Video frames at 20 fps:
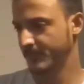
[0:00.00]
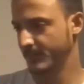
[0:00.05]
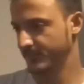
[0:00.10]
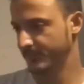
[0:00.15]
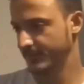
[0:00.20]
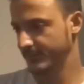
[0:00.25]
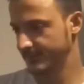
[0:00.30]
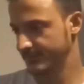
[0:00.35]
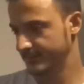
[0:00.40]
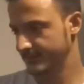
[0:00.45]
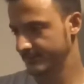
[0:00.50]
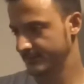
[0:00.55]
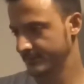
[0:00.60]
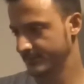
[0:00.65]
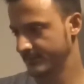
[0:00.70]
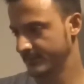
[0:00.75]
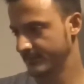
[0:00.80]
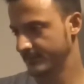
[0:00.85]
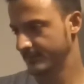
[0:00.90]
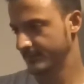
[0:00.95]
But
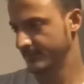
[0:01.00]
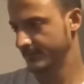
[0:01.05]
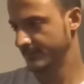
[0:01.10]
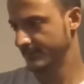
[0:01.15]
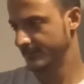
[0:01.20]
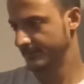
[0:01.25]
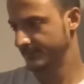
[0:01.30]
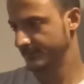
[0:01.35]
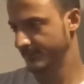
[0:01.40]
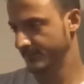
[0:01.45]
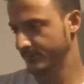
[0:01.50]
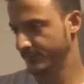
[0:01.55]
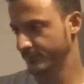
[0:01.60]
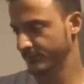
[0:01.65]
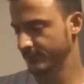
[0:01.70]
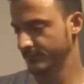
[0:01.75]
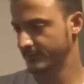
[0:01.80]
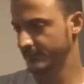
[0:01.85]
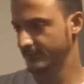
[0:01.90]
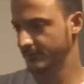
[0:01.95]
let me
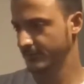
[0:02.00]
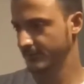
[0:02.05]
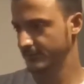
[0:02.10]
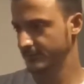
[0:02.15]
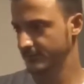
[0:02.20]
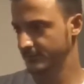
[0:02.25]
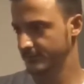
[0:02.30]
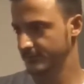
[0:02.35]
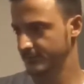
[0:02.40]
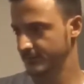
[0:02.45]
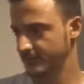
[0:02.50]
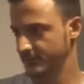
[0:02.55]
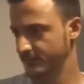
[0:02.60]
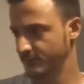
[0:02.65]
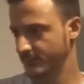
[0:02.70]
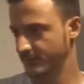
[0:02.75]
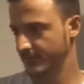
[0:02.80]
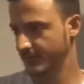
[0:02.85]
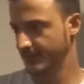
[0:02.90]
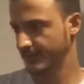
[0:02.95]
pull this other chart
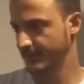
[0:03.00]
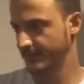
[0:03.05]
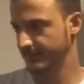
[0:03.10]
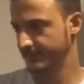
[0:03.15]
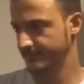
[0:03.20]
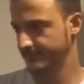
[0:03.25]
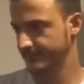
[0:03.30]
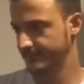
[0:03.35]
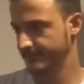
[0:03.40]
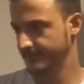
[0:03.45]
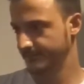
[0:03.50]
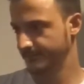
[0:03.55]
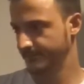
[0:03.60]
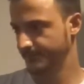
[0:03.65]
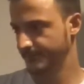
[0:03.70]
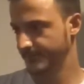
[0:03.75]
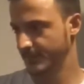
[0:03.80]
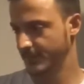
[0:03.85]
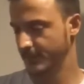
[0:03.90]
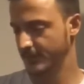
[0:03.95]
where I have
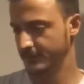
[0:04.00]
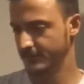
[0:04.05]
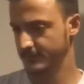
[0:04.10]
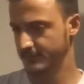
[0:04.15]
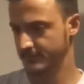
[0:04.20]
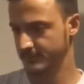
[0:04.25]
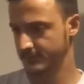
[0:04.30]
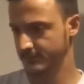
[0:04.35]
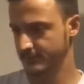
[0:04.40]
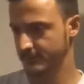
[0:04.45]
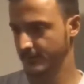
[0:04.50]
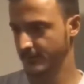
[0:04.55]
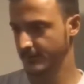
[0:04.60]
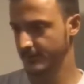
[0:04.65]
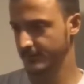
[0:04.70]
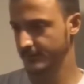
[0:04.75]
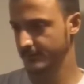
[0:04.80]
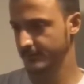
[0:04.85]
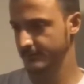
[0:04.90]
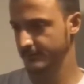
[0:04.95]
the other
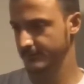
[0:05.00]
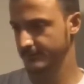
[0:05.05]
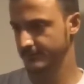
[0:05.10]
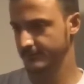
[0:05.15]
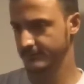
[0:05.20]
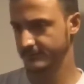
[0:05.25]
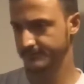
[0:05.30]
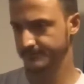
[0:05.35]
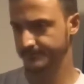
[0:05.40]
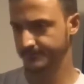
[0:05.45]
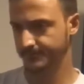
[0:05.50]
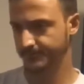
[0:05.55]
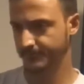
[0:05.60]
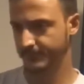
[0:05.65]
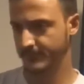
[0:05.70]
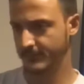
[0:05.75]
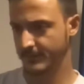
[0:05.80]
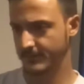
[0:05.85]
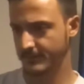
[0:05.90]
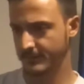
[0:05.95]
targets,
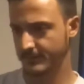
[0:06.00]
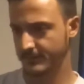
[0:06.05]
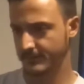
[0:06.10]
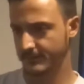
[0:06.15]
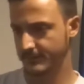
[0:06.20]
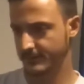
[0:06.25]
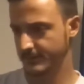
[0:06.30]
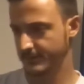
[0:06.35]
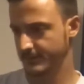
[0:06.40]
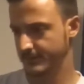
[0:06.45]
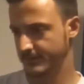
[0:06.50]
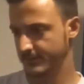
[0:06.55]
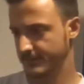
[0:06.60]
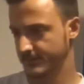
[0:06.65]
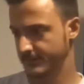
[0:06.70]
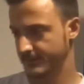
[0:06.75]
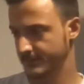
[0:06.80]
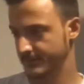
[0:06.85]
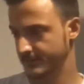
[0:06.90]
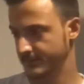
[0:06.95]

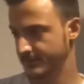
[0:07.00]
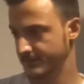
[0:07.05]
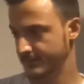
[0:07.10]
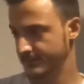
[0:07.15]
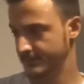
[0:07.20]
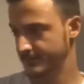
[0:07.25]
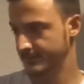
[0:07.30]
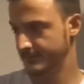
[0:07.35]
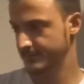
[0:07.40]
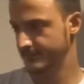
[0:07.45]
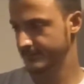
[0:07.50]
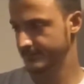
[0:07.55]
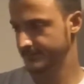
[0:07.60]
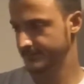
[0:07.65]
and